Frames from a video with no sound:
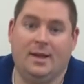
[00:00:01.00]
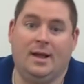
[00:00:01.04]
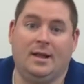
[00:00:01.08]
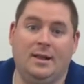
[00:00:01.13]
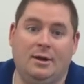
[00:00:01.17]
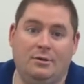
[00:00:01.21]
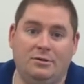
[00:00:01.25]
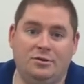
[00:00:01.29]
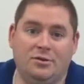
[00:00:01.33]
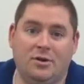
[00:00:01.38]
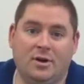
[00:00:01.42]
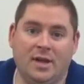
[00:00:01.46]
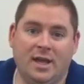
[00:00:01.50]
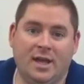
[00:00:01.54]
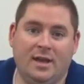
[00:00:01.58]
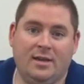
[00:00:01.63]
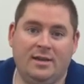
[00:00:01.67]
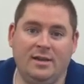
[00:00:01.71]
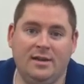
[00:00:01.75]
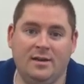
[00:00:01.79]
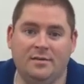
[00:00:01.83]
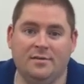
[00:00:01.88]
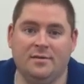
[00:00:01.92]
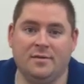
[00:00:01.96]
Hello,
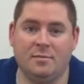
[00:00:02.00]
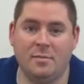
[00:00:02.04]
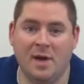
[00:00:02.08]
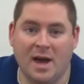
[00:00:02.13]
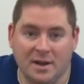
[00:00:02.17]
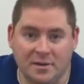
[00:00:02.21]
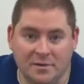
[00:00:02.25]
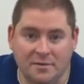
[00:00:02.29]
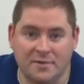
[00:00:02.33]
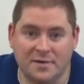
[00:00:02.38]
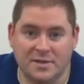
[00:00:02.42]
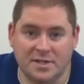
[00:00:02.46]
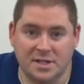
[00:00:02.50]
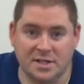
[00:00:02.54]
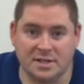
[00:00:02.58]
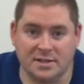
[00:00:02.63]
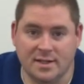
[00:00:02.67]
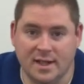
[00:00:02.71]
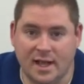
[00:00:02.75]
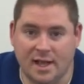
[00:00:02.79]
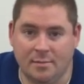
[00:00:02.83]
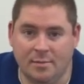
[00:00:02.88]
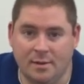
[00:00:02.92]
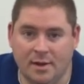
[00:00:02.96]
Truncail here for Modern Physics
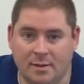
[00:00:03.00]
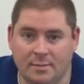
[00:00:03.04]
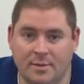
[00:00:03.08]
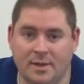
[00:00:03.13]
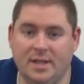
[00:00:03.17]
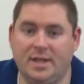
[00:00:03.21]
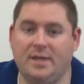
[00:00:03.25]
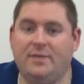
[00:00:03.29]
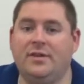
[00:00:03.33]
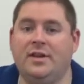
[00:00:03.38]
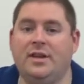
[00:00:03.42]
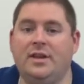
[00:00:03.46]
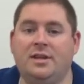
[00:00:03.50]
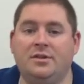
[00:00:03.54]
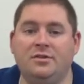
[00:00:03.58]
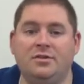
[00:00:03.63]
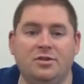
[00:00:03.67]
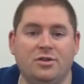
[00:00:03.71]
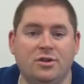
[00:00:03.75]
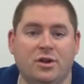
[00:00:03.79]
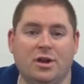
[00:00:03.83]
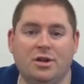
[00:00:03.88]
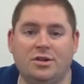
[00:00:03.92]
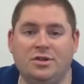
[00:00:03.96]
Lab. I'm going to give you an
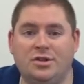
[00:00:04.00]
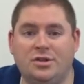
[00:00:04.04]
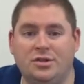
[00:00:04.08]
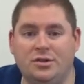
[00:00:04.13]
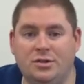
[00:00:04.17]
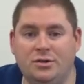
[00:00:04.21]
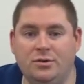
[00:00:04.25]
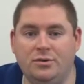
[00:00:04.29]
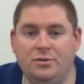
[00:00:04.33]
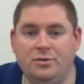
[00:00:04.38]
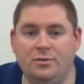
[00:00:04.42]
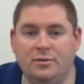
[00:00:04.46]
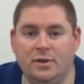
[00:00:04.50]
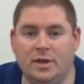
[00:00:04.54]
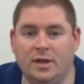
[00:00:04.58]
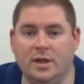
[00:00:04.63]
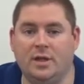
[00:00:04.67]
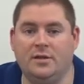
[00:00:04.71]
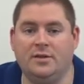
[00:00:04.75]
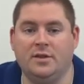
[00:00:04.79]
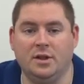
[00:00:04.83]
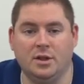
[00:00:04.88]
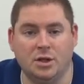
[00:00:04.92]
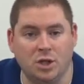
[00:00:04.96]
introduction
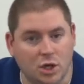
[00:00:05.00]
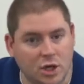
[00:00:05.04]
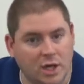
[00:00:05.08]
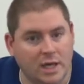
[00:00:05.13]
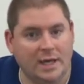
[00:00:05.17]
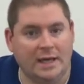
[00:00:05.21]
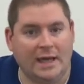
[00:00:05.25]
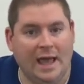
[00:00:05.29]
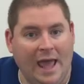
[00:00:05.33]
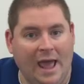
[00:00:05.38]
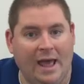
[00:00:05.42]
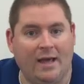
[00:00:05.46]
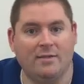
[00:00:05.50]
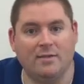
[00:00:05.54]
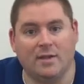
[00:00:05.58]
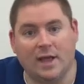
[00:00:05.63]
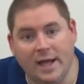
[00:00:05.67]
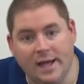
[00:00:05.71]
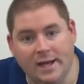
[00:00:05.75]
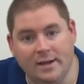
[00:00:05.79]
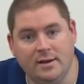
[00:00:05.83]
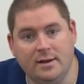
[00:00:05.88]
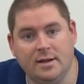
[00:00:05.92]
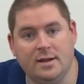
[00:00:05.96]
to the looking at
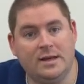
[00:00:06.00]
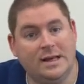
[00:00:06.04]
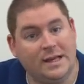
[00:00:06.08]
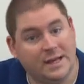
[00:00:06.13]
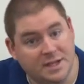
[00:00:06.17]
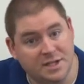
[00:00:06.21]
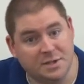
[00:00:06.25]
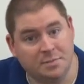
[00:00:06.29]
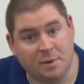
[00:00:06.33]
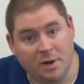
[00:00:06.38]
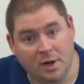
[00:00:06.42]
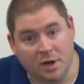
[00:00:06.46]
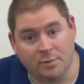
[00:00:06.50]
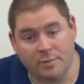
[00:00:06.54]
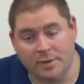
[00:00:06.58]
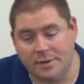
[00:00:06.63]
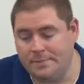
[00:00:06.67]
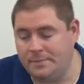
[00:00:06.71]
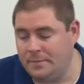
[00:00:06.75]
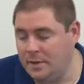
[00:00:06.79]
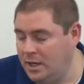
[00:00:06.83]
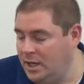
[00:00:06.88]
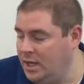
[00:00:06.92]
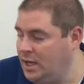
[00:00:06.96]
light experiment.
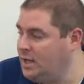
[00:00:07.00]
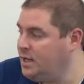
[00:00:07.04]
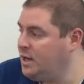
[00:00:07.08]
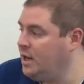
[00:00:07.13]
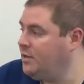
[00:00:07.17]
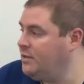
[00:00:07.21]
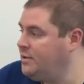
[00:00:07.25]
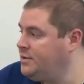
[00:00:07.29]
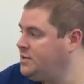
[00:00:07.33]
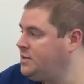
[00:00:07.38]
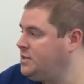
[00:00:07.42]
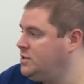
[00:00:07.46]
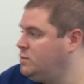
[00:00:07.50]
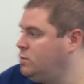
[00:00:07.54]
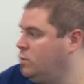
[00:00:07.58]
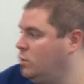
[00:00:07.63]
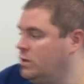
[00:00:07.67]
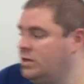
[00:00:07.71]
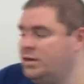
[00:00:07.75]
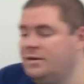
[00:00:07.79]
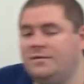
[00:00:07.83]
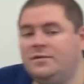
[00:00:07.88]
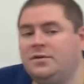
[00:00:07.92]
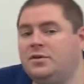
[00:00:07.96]
Now this is
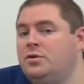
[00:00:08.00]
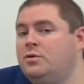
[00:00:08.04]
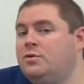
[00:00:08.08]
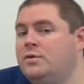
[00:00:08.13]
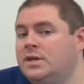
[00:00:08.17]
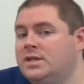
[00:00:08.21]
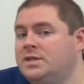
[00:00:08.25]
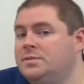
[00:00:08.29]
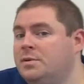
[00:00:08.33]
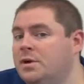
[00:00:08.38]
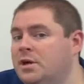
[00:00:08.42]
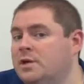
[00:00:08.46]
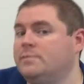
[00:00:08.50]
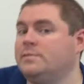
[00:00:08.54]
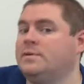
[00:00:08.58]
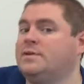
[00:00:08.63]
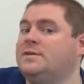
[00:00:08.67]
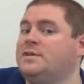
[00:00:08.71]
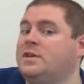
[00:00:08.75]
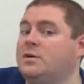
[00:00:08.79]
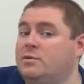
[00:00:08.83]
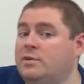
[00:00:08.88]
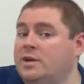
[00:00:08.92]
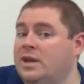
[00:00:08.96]
one of two
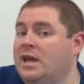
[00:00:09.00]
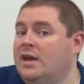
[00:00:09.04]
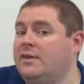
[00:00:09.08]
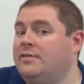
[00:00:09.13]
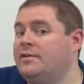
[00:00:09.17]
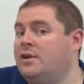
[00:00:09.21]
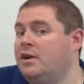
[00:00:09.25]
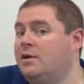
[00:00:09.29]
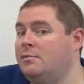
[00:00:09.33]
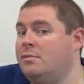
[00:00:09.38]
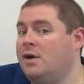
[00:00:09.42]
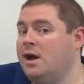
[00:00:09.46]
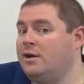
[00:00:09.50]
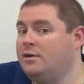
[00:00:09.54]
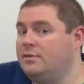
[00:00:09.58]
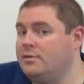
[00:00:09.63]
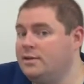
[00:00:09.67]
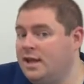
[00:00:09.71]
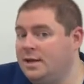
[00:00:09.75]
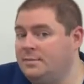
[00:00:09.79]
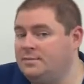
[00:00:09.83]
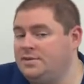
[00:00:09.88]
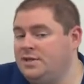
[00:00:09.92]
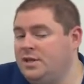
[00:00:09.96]
experiments that we have in our Modern
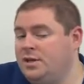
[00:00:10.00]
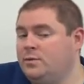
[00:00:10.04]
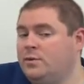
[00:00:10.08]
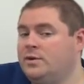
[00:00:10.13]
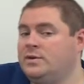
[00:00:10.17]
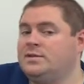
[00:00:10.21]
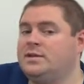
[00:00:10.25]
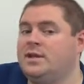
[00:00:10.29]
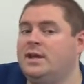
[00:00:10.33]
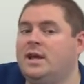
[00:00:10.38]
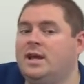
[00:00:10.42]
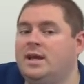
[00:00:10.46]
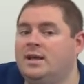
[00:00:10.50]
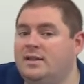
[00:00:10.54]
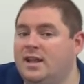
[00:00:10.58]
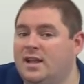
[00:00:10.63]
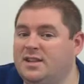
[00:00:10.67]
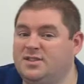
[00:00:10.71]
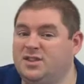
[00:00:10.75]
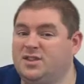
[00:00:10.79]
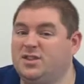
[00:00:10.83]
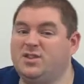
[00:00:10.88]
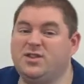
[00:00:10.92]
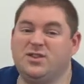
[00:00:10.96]
Lab sequence
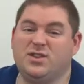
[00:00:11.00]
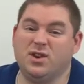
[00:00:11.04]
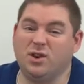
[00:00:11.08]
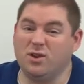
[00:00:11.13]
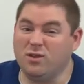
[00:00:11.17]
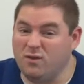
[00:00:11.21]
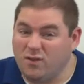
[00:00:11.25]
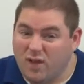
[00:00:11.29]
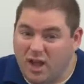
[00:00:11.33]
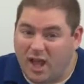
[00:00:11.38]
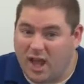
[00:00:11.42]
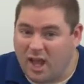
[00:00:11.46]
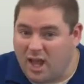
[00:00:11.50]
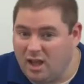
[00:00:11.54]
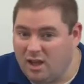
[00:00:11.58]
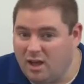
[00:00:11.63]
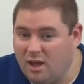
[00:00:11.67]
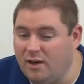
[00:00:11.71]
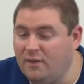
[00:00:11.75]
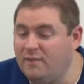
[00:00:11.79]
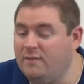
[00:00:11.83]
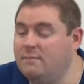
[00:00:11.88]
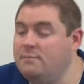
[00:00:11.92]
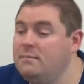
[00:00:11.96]
that's a survey
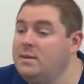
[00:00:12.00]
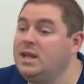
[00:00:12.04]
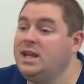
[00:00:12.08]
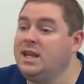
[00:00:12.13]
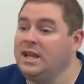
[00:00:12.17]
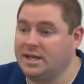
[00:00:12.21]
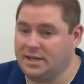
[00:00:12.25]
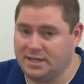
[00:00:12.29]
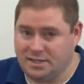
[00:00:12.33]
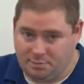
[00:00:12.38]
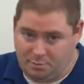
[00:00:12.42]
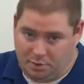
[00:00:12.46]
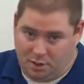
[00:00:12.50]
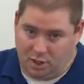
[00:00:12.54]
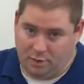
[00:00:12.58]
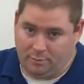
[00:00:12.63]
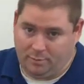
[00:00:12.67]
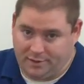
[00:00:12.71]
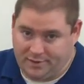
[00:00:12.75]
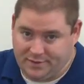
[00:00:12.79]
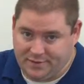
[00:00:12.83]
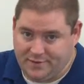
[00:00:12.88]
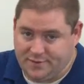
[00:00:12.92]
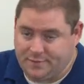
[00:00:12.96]
of mini
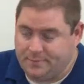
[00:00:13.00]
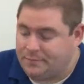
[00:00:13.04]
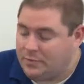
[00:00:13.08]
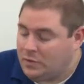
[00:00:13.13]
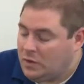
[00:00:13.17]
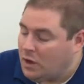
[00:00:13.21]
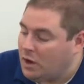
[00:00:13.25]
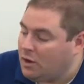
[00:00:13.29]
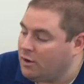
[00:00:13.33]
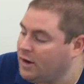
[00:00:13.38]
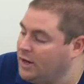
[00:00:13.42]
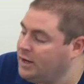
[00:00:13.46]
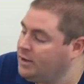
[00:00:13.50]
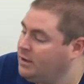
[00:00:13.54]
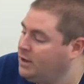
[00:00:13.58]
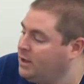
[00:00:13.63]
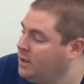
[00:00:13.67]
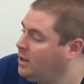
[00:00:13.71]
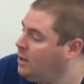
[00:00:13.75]
experiments. All right.